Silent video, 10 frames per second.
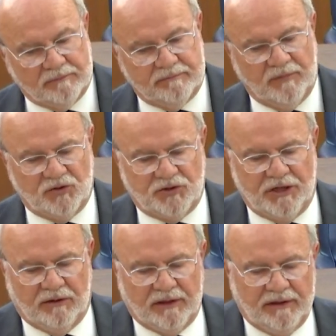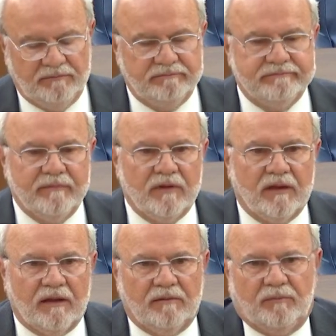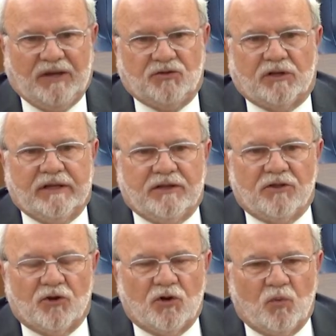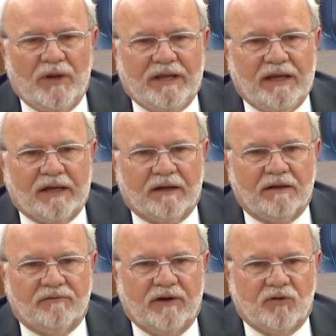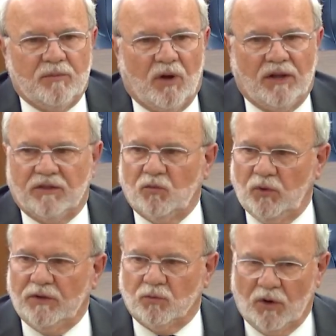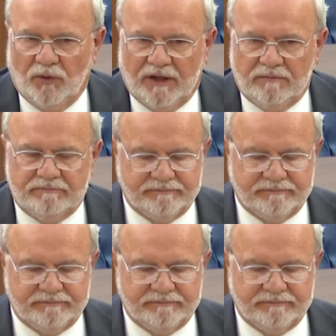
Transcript: Ms. Cherry basically the third weekend of every month with Ronan.